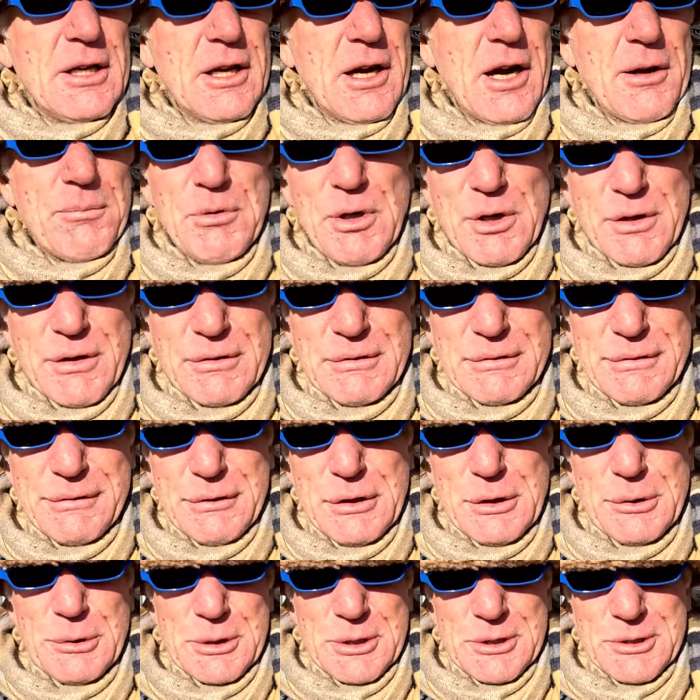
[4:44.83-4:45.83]
I'm looking
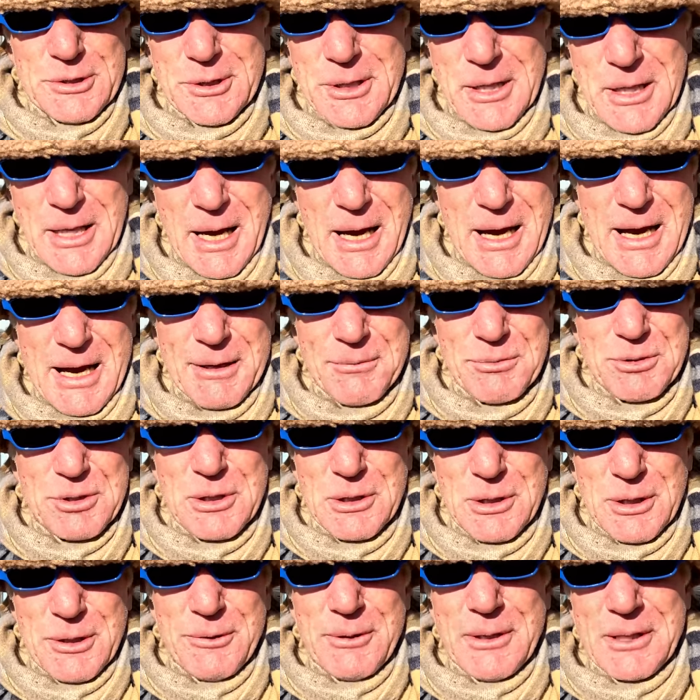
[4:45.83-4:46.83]
forward to the
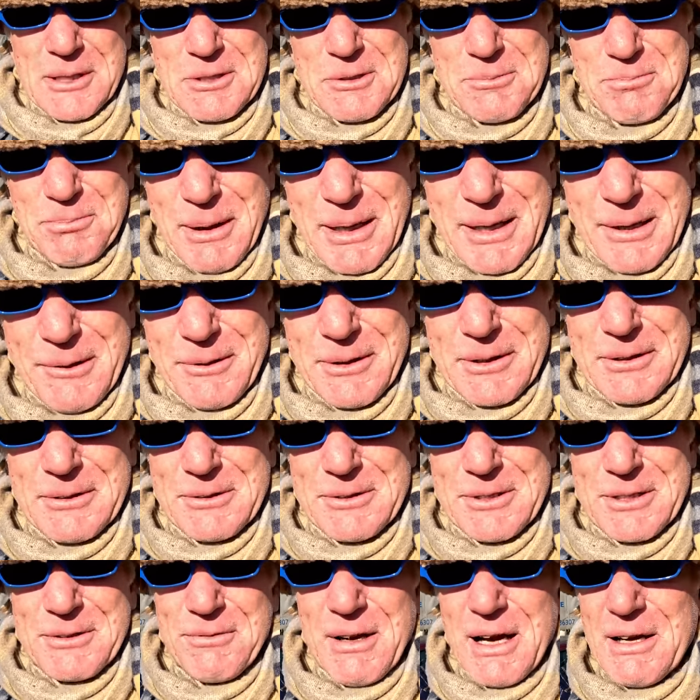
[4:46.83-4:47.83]
absolute
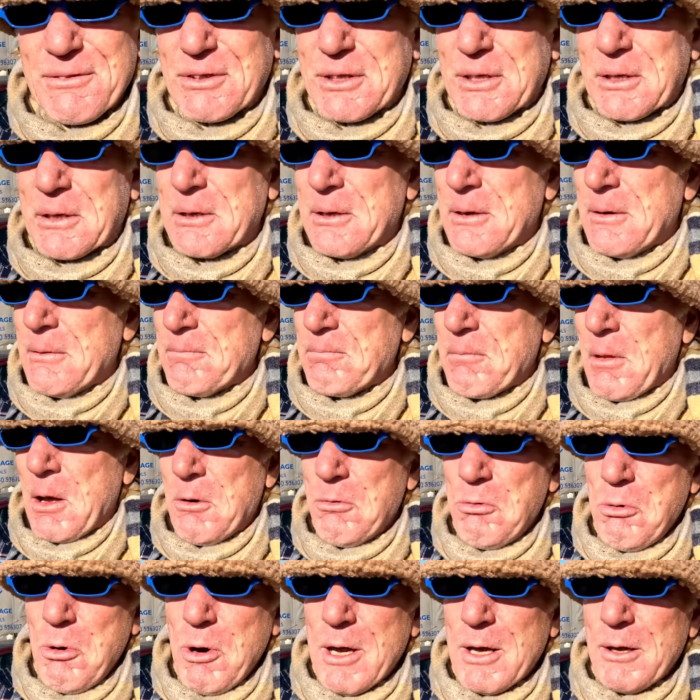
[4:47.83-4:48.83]
experience of having
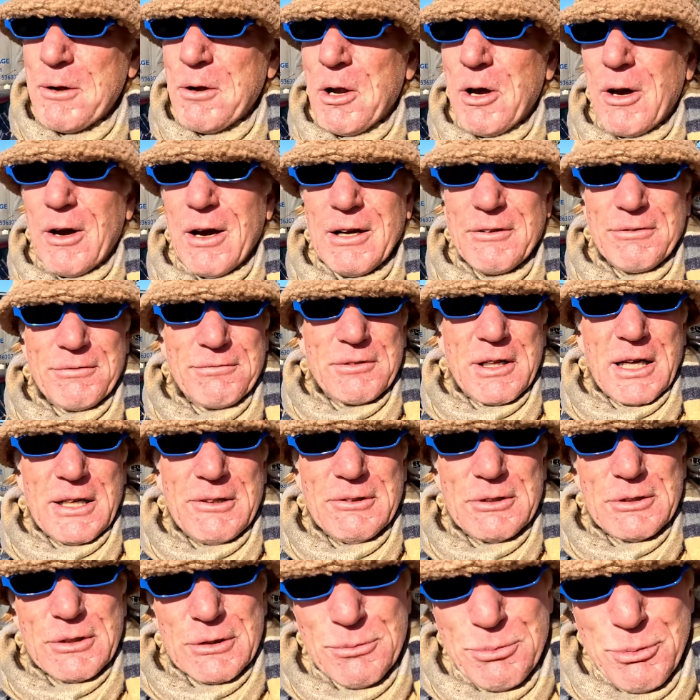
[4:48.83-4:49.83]
a real life,
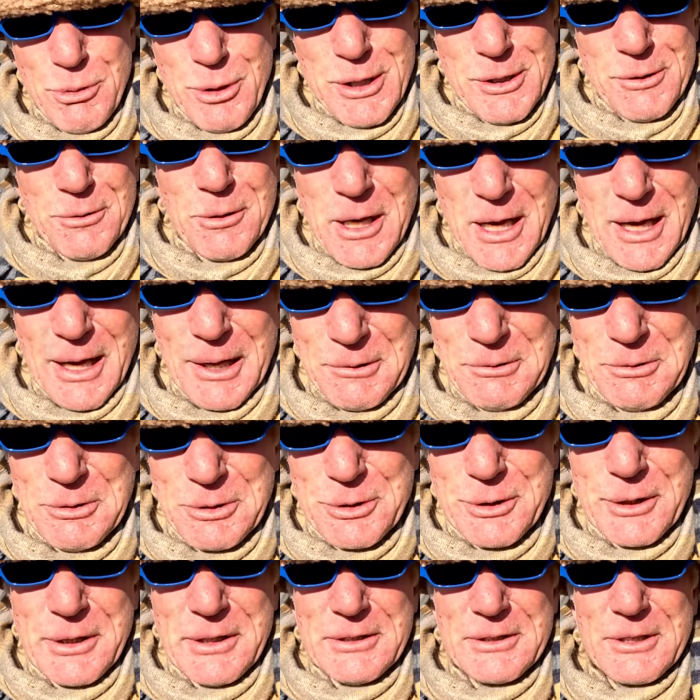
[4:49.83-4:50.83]
going to real
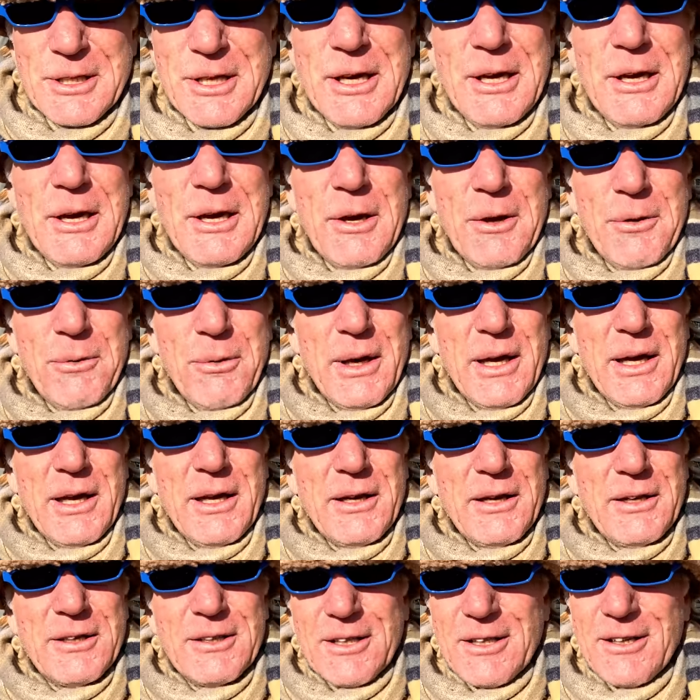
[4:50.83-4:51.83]
countries
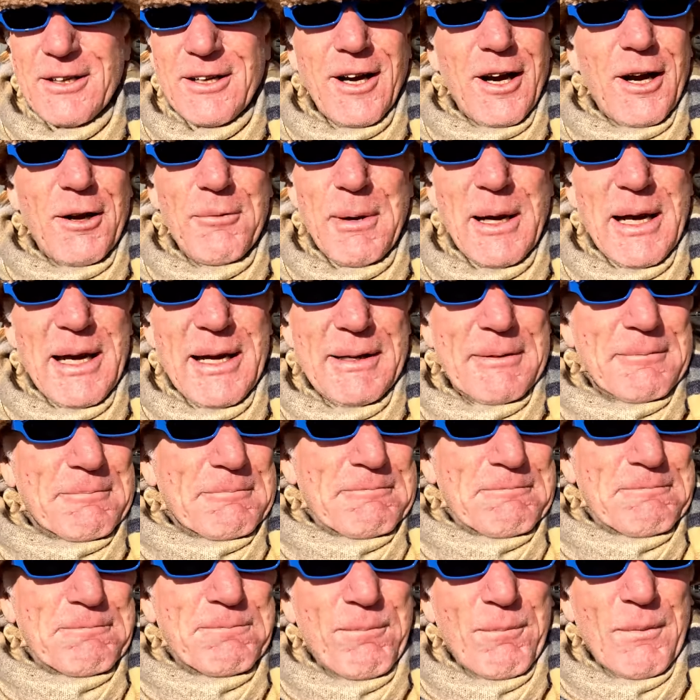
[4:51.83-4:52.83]
where, oh man,
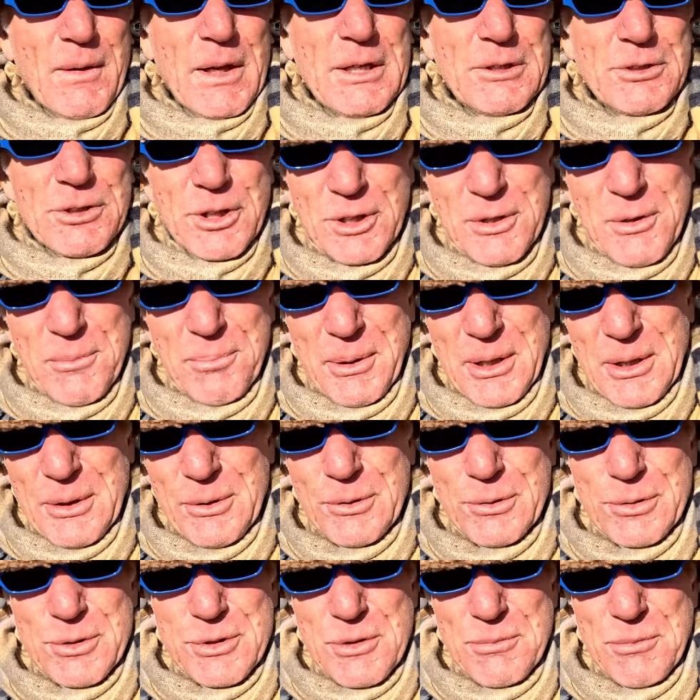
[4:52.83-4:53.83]
it's going to be
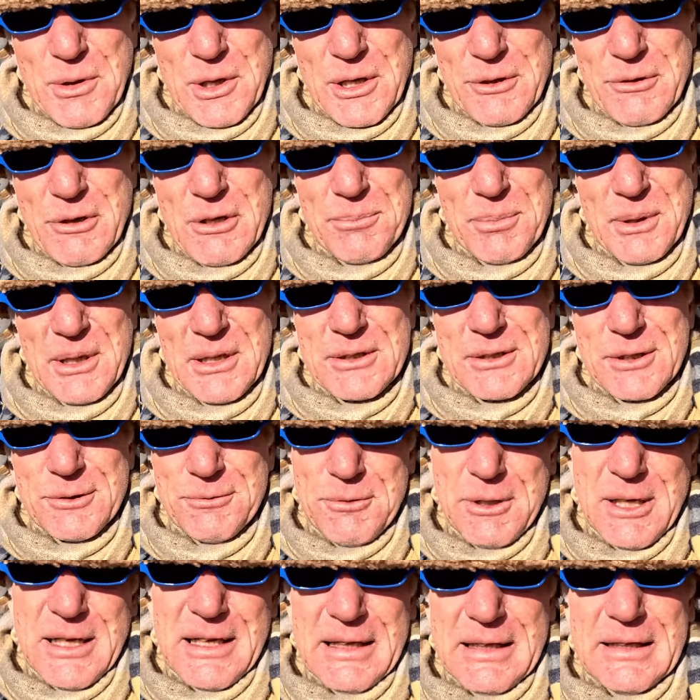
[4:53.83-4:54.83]
awesome, Europe is, it
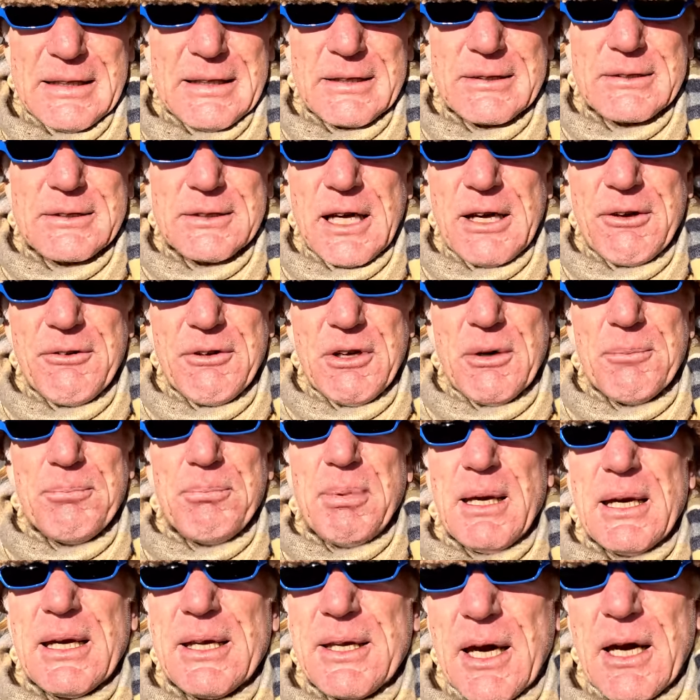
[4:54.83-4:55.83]
really is. Now, I'm not
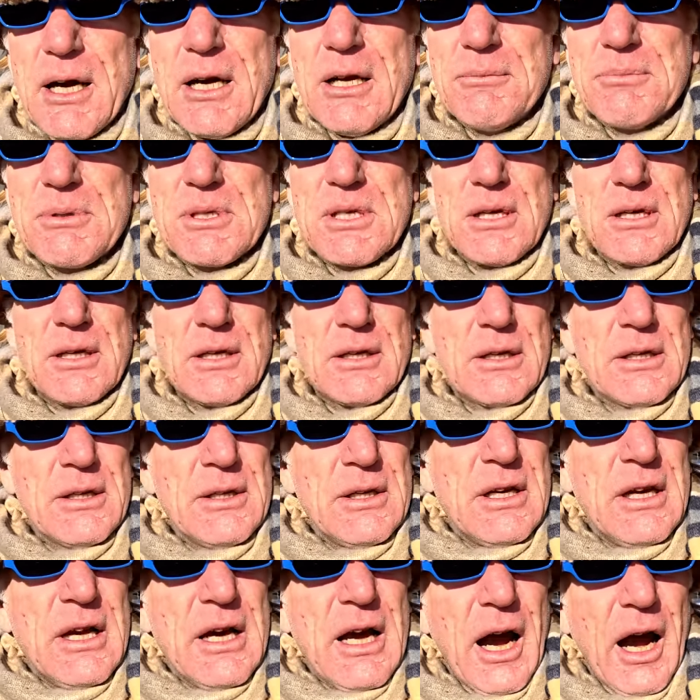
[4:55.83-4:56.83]
bigging it up to you,
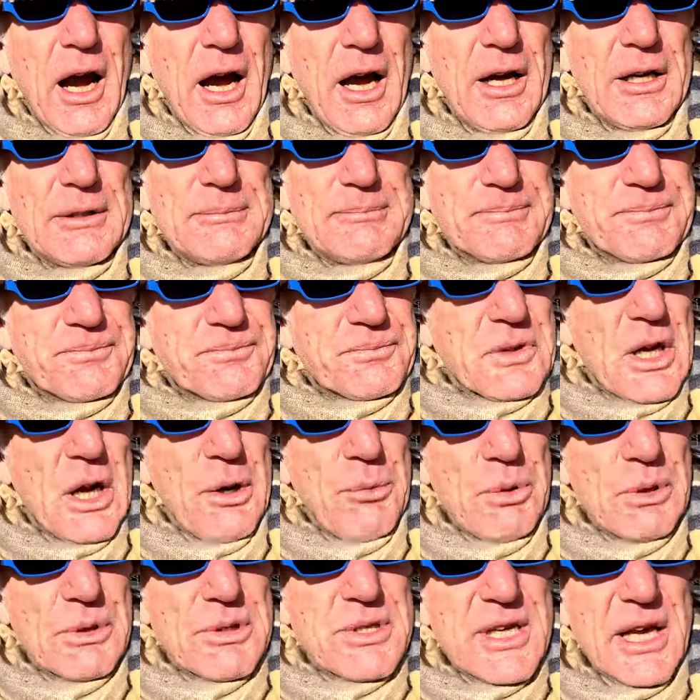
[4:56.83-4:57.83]
um, I
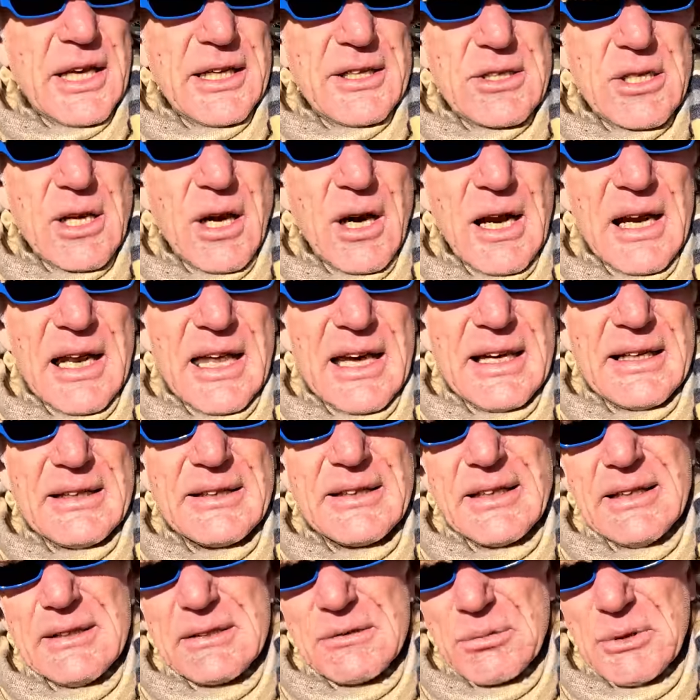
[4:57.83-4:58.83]
will say Thailand
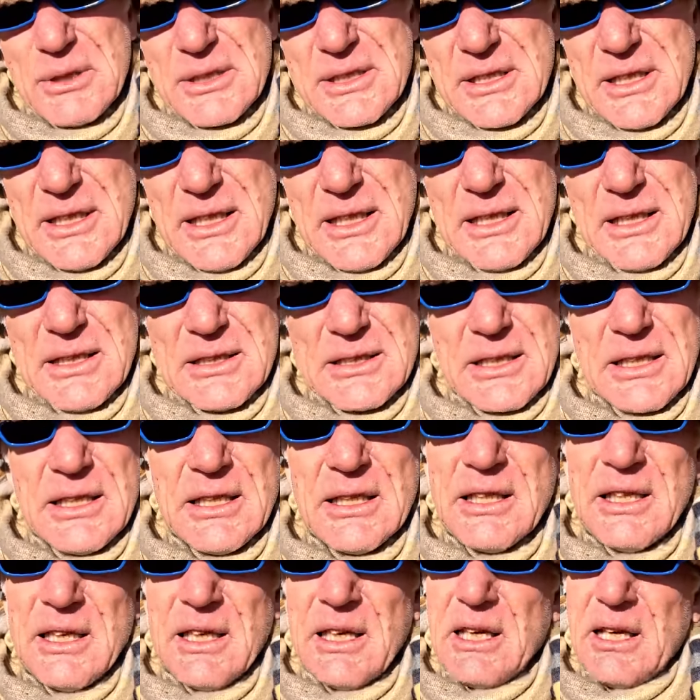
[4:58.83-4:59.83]
is what it is,
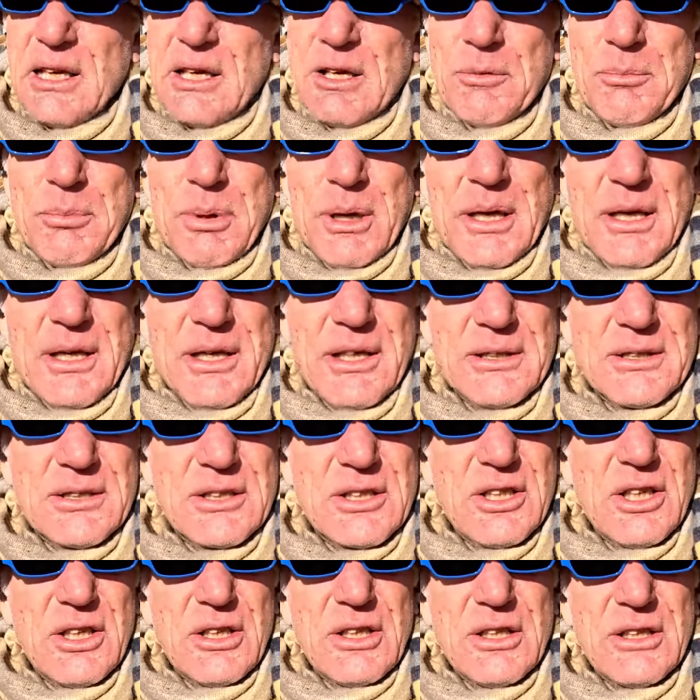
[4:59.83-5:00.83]
but it's
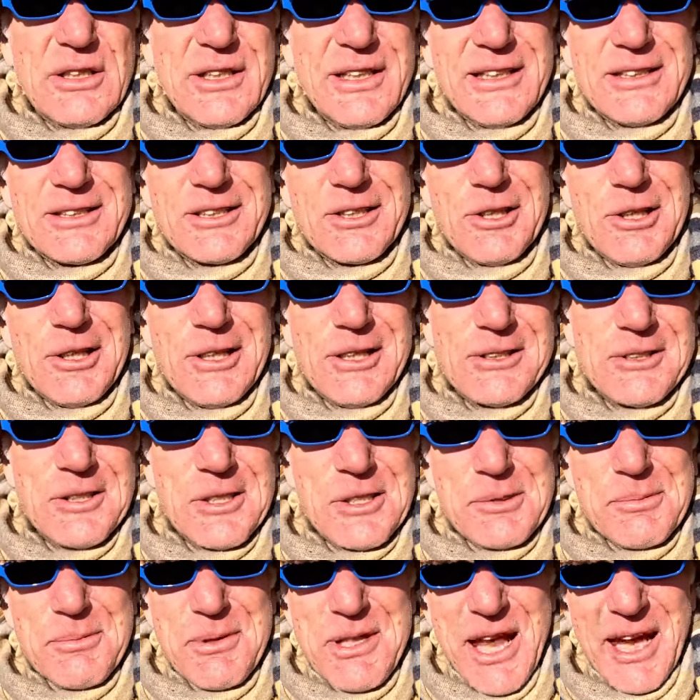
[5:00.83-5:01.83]
got it's got is
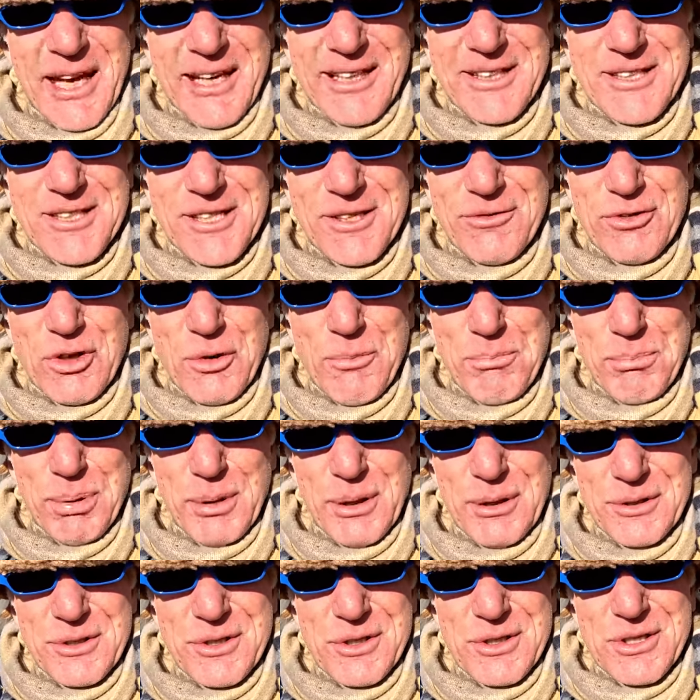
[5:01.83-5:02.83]
this negatives and
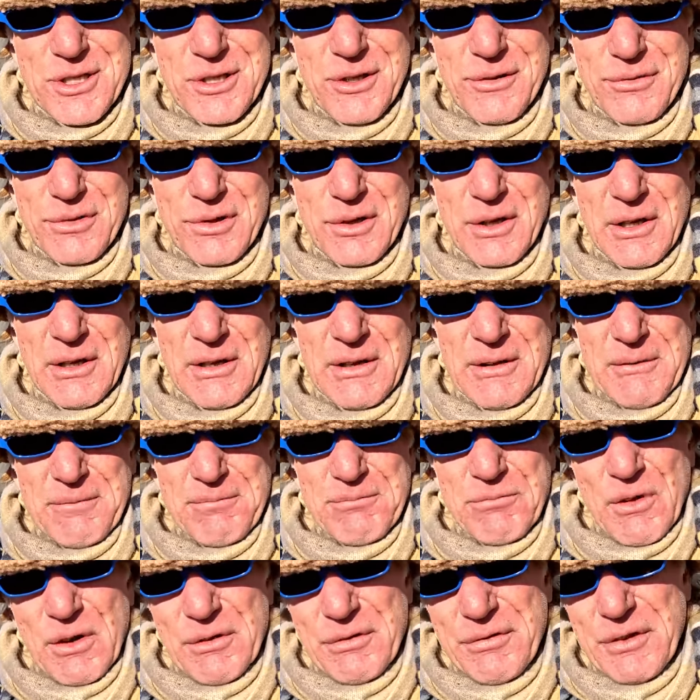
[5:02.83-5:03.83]
positives
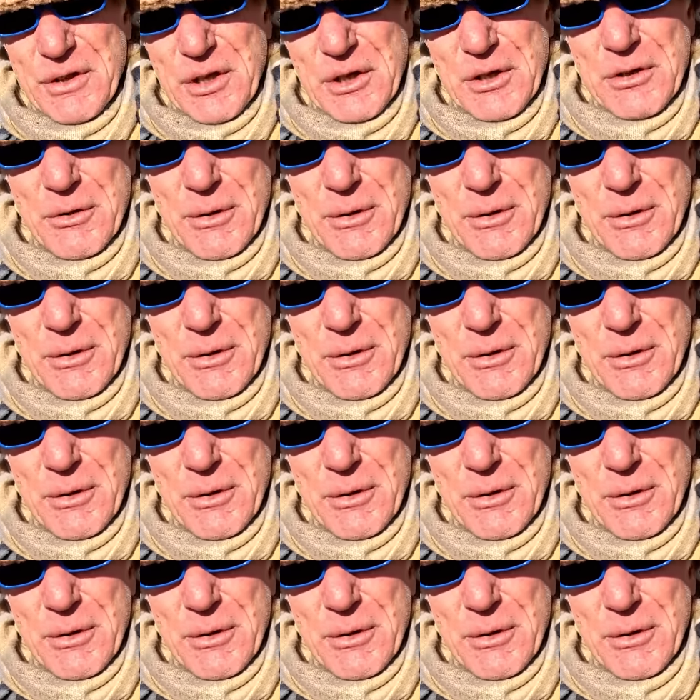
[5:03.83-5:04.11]
for the